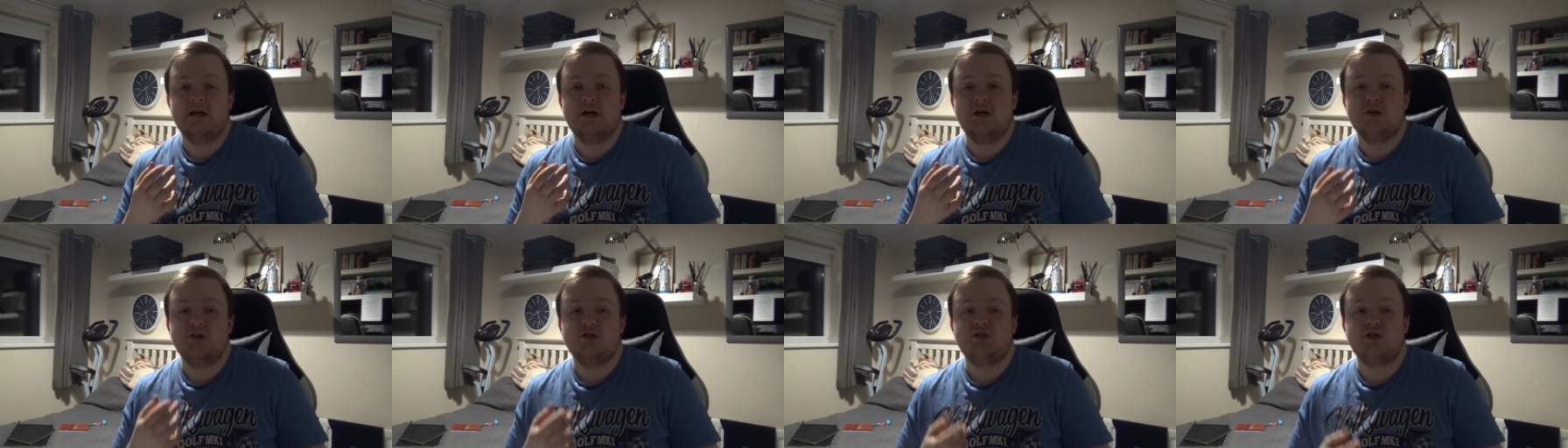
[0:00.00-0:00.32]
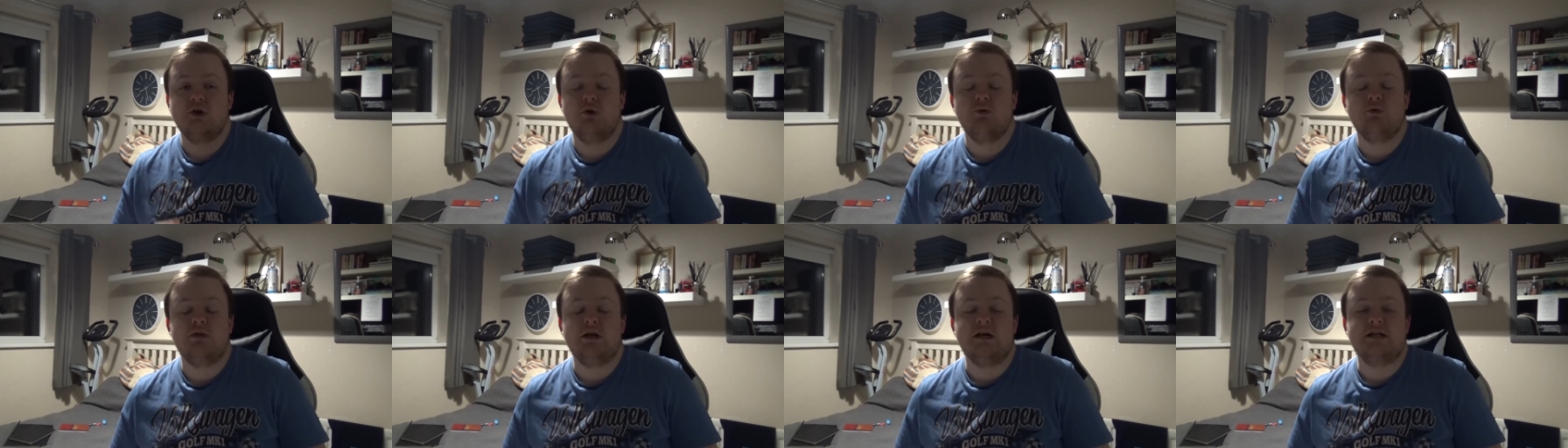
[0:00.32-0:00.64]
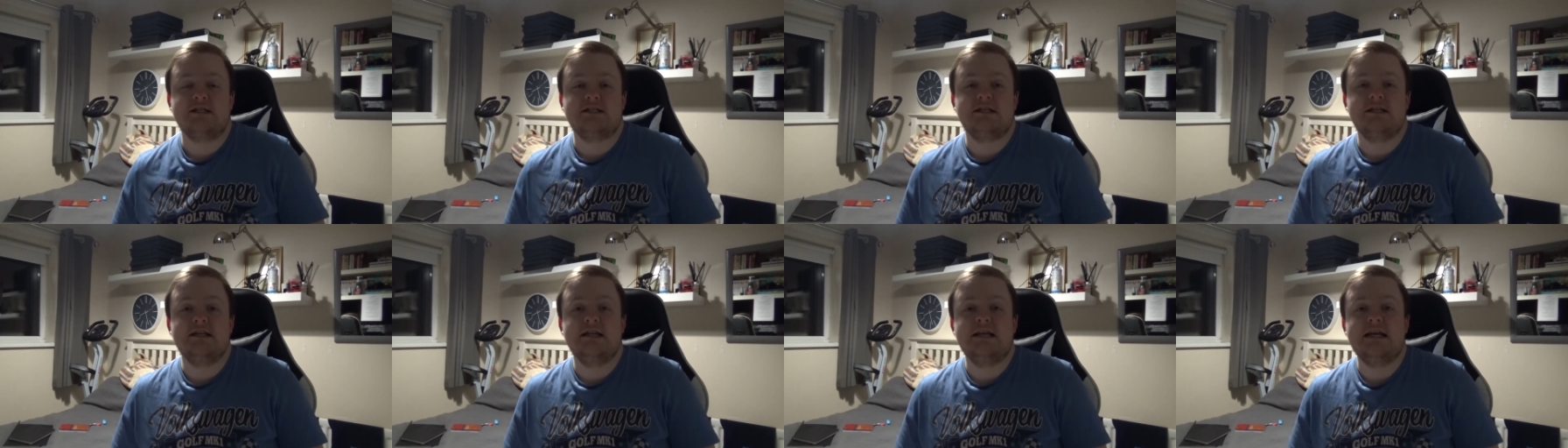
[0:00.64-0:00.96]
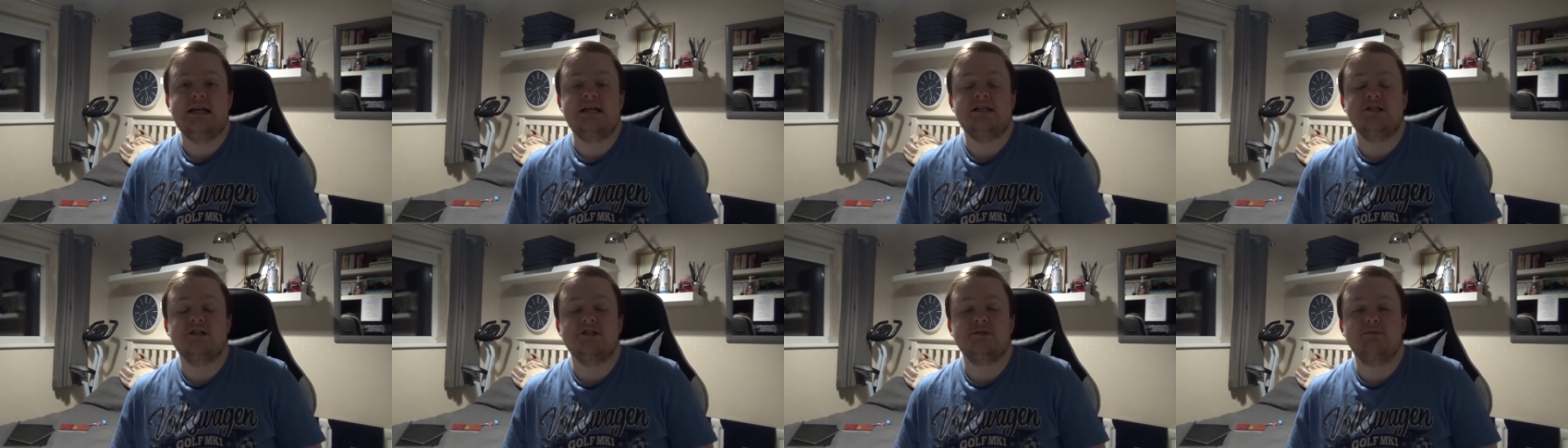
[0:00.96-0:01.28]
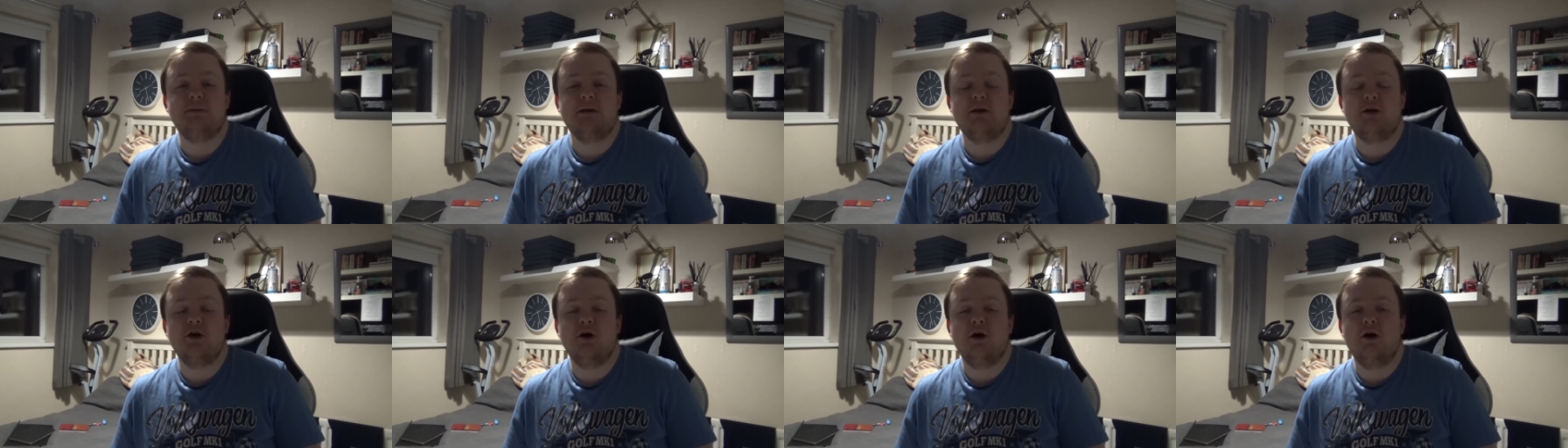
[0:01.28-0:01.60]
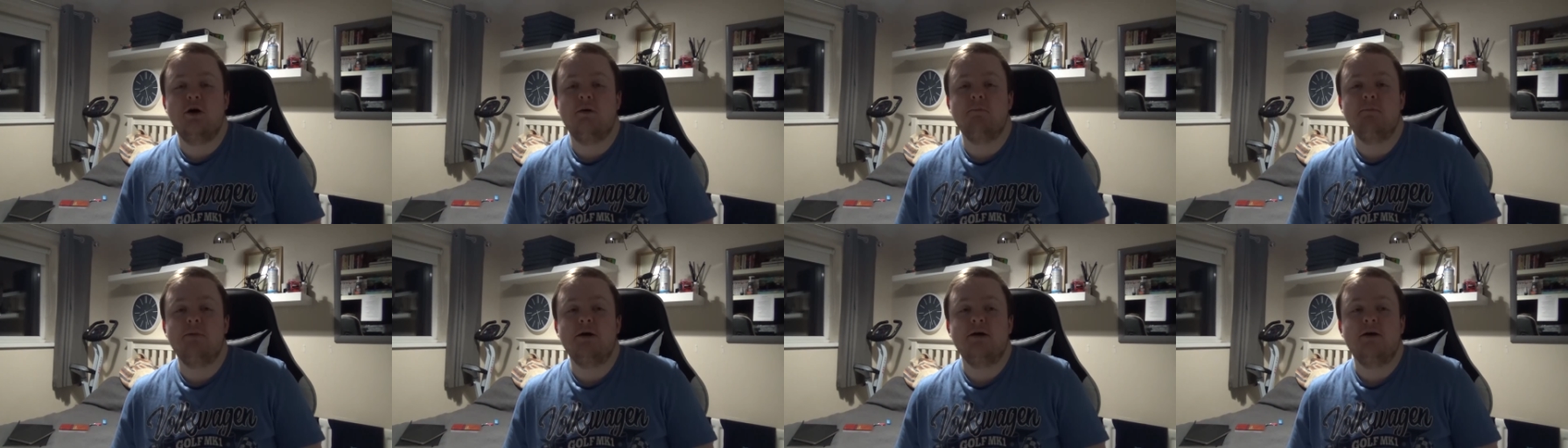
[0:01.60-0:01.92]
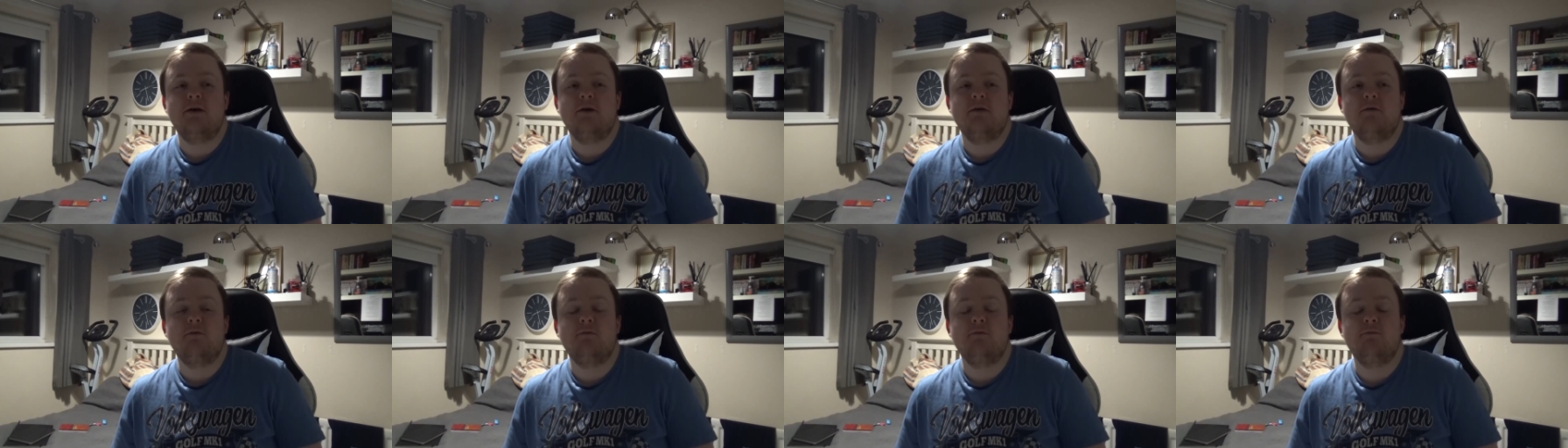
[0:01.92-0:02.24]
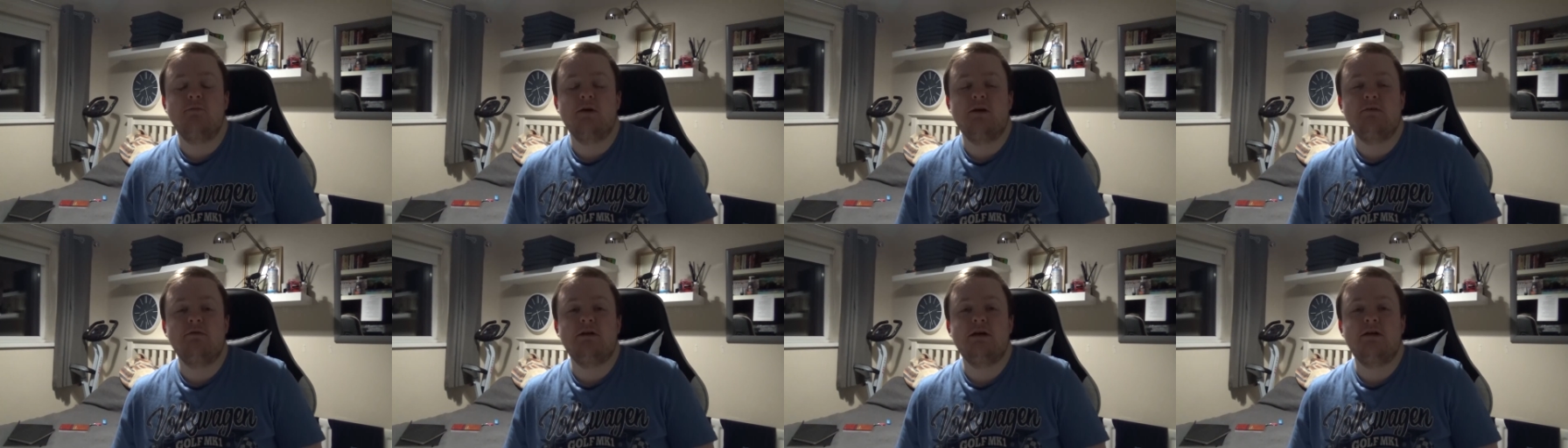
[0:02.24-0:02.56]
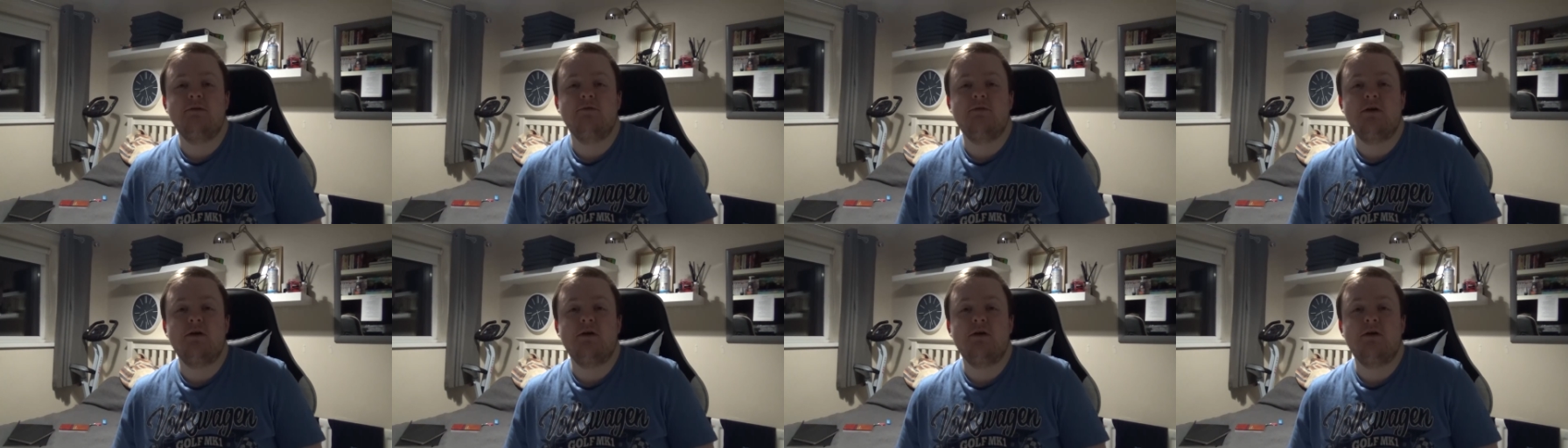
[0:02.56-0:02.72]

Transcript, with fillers: so that leaders become very,